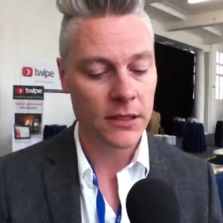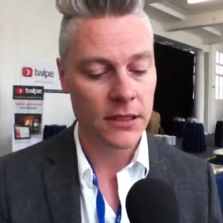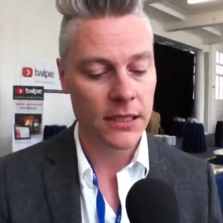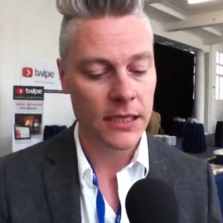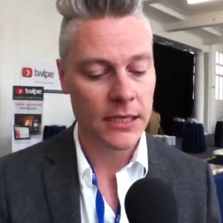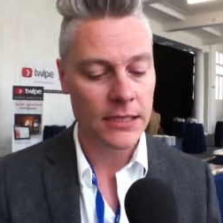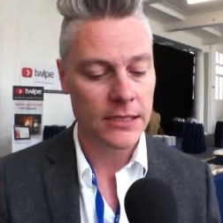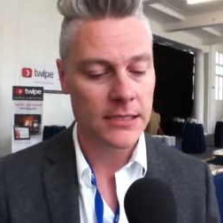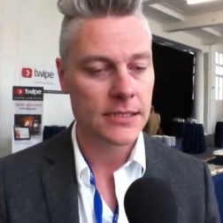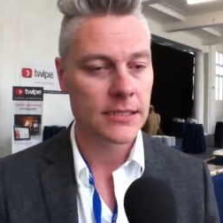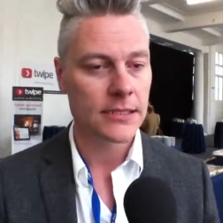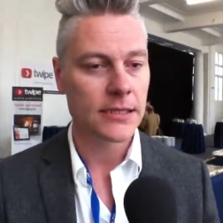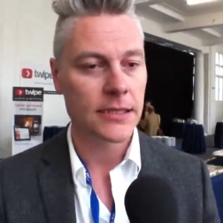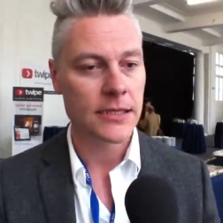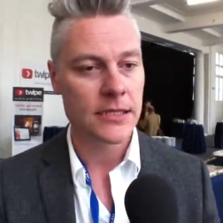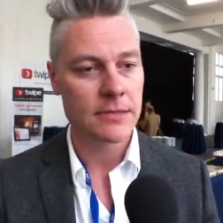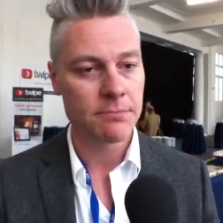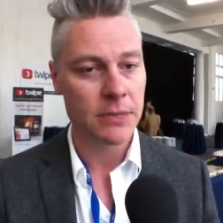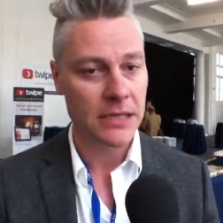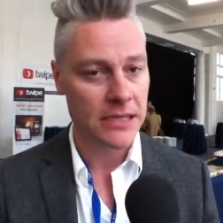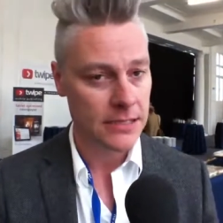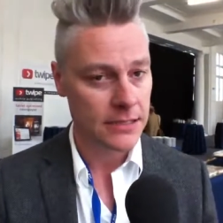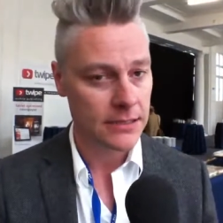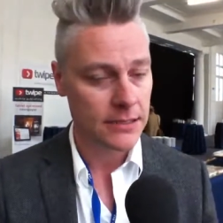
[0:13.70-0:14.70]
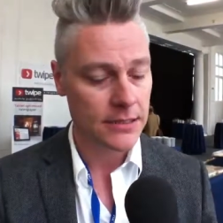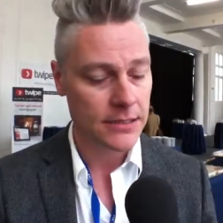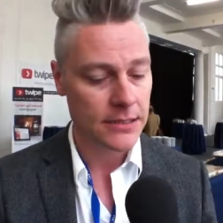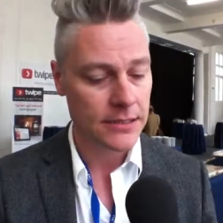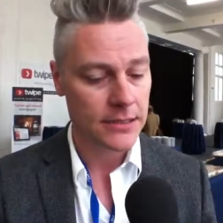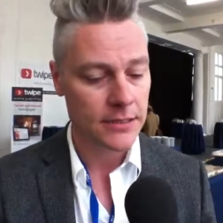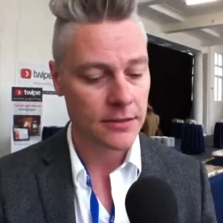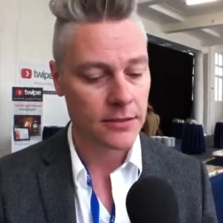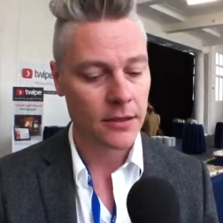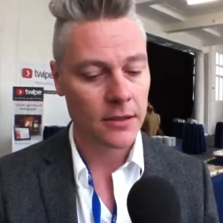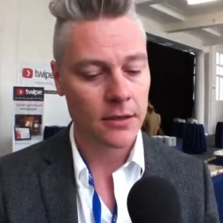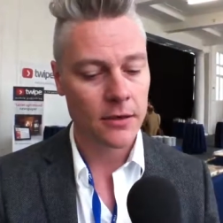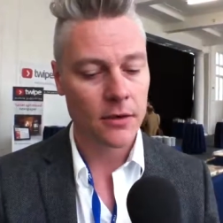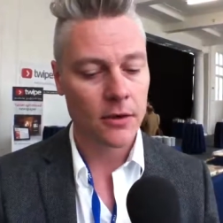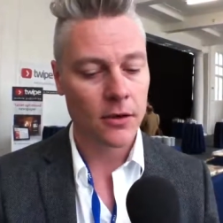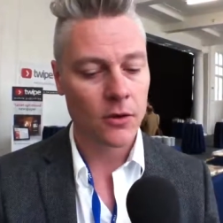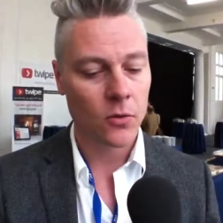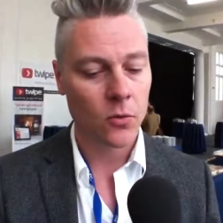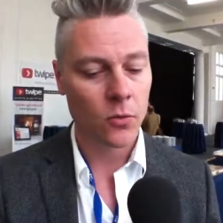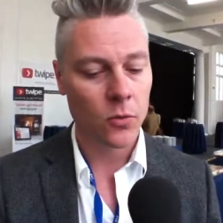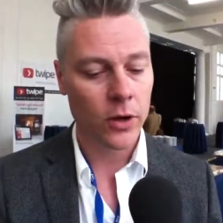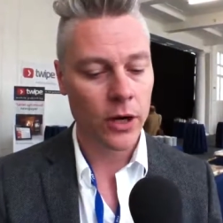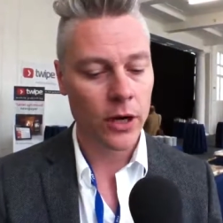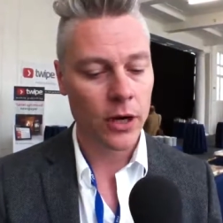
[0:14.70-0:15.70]
internet business
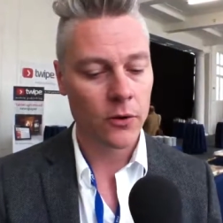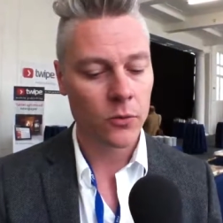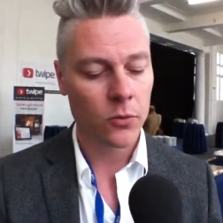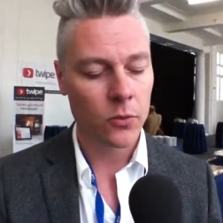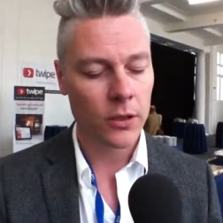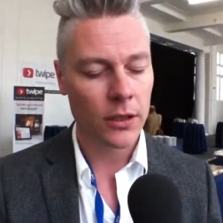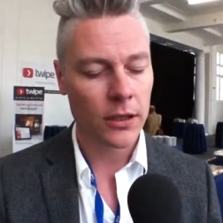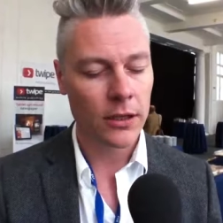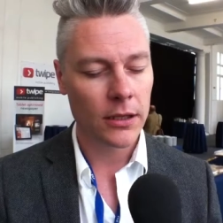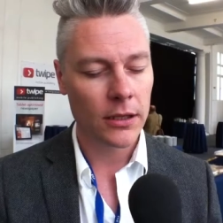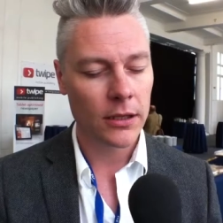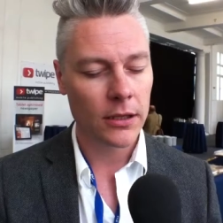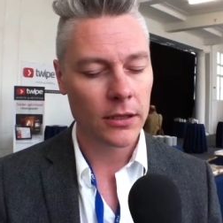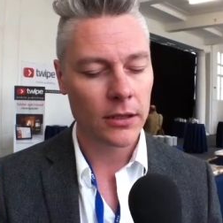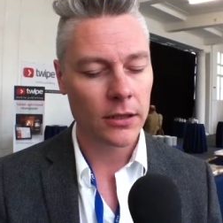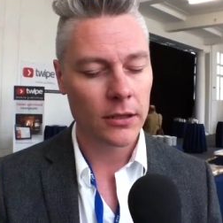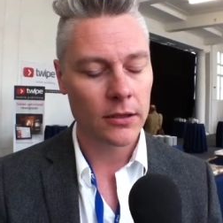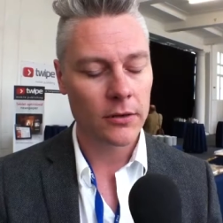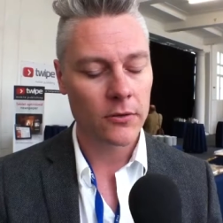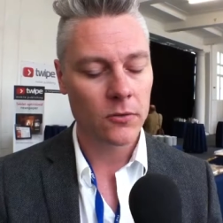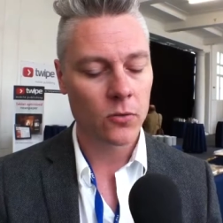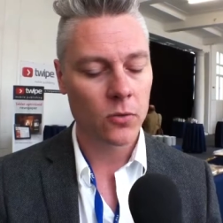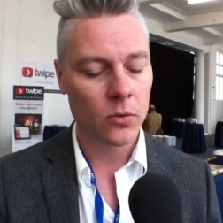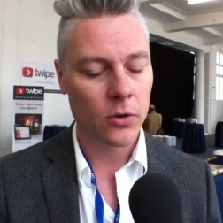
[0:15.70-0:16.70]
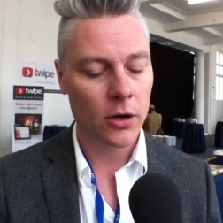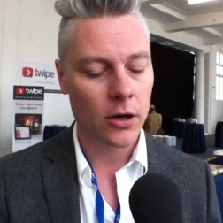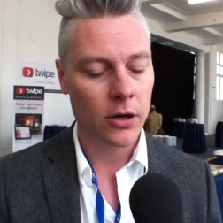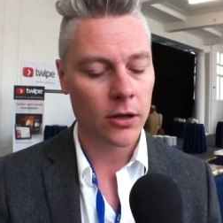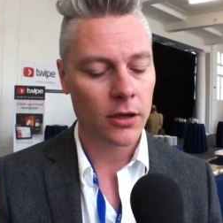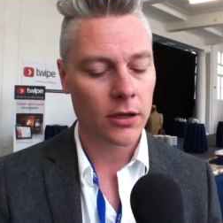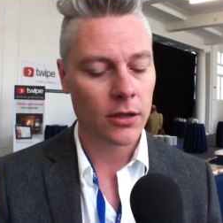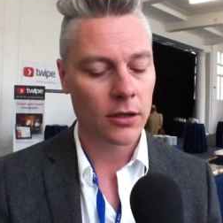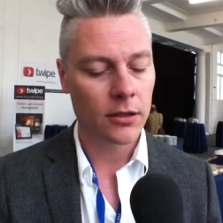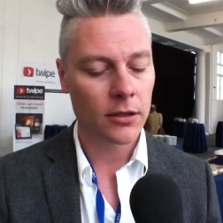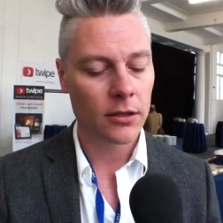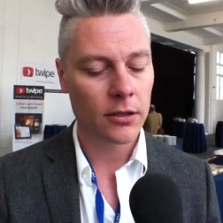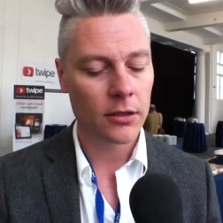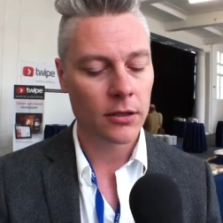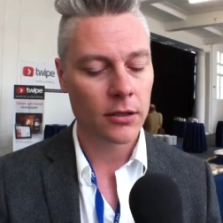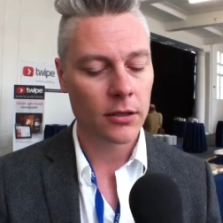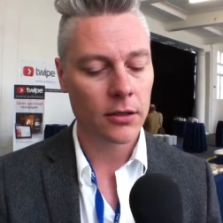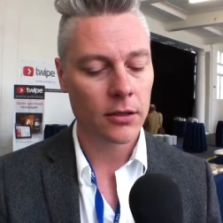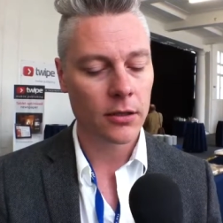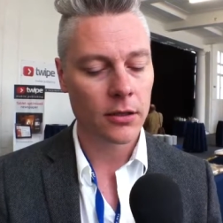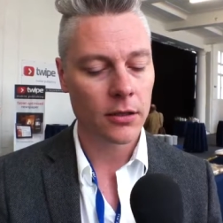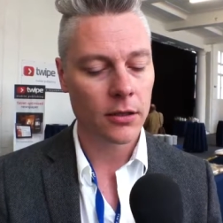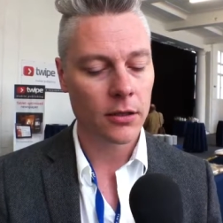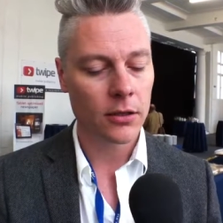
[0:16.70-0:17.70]
where we work
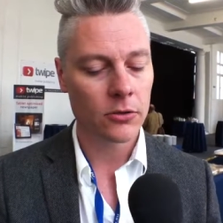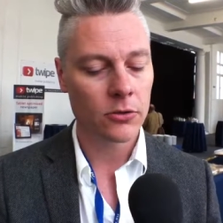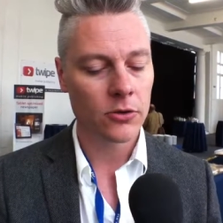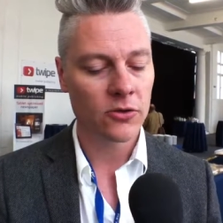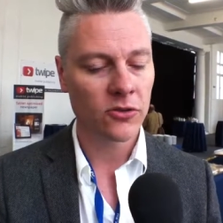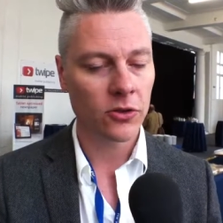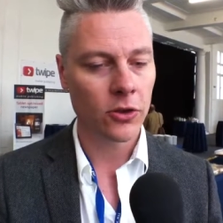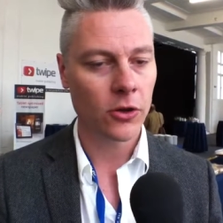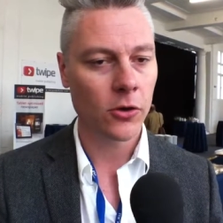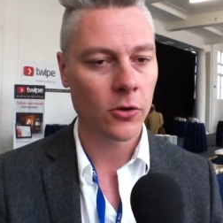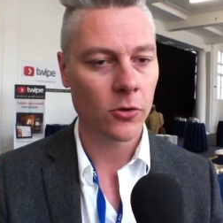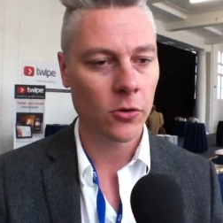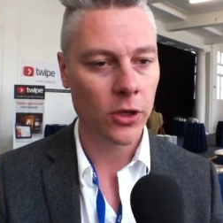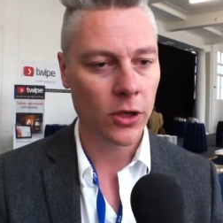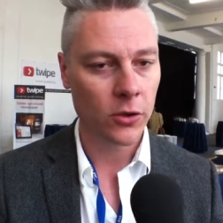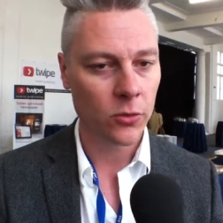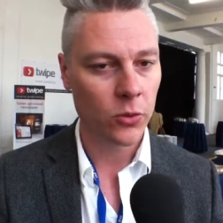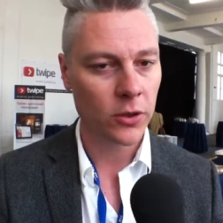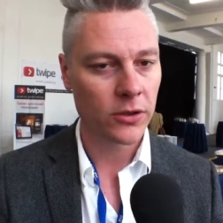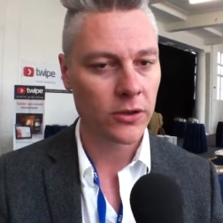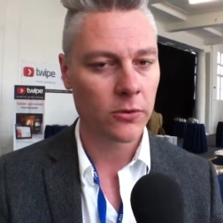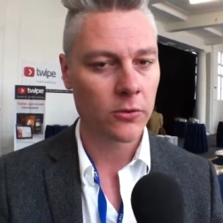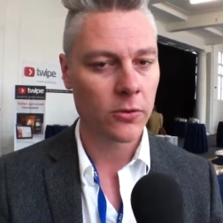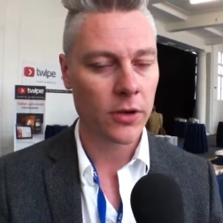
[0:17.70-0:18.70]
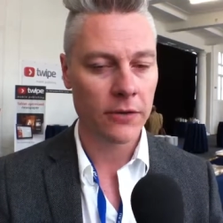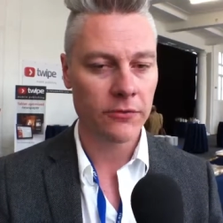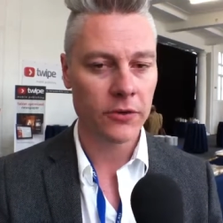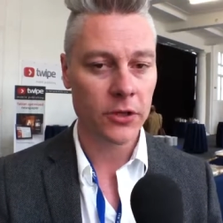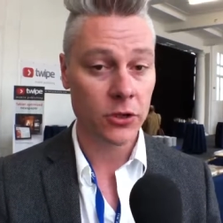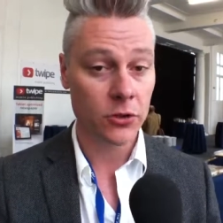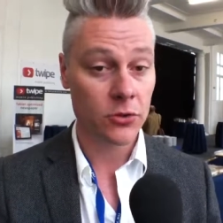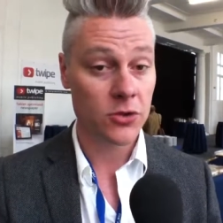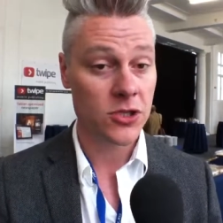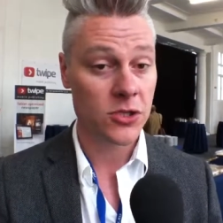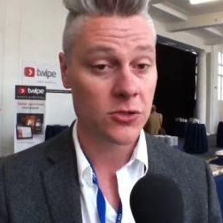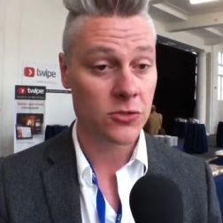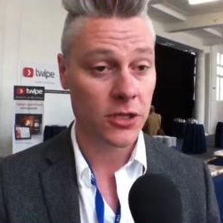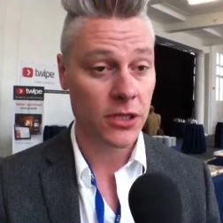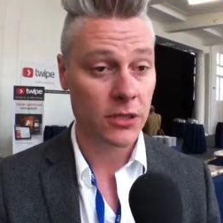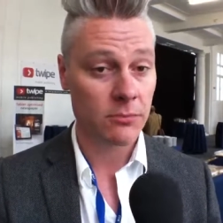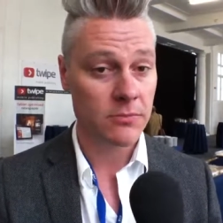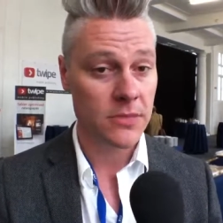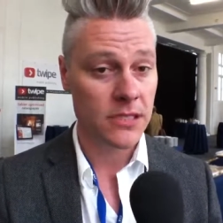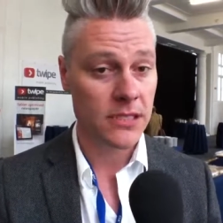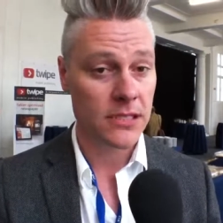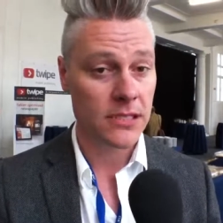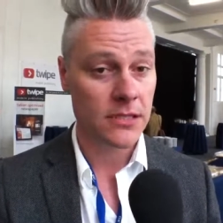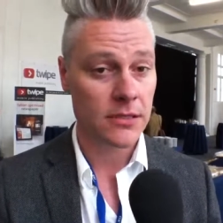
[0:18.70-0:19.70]
not only with the revenue
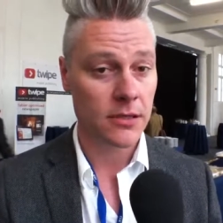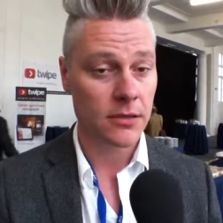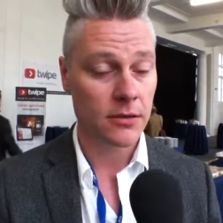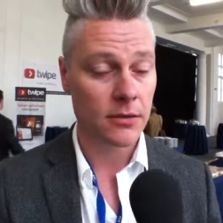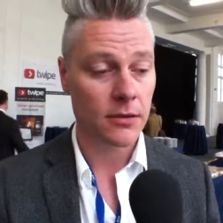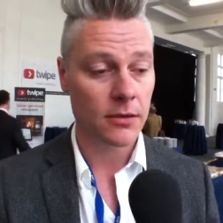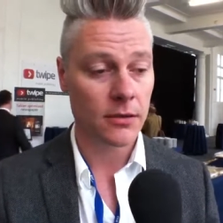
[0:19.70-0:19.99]
streams,